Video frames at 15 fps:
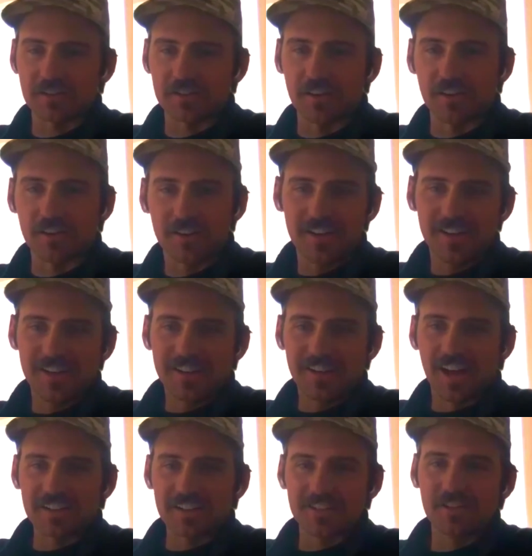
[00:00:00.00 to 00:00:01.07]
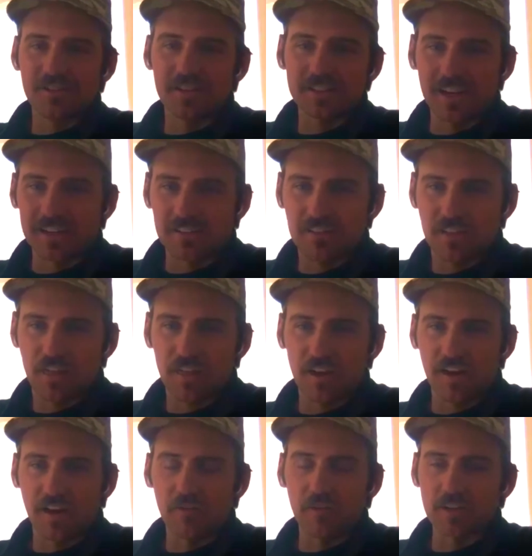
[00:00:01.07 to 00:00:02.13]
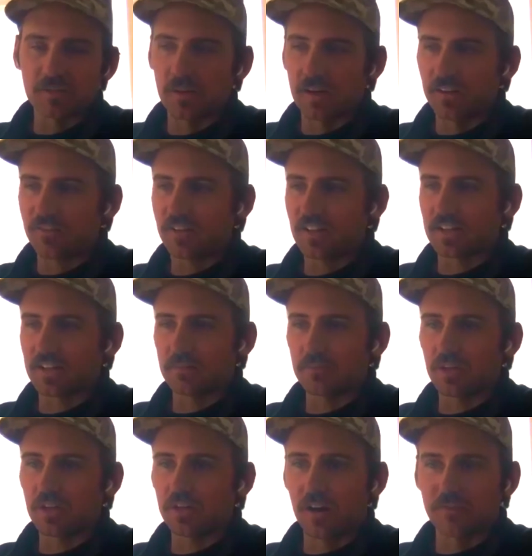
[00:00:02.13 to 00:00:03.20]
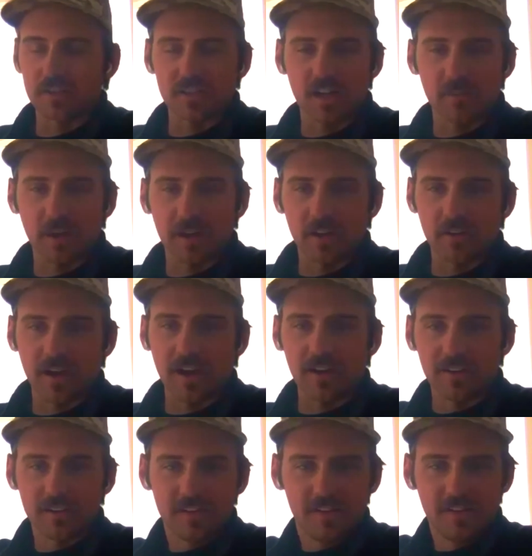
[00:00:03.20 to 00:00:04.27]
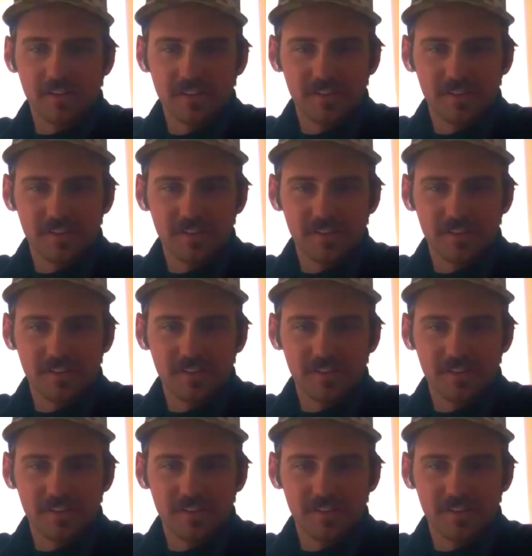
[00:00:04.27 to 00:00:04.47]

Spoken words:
So not as new as I thought I was, but I feel like I'm new every time I go out.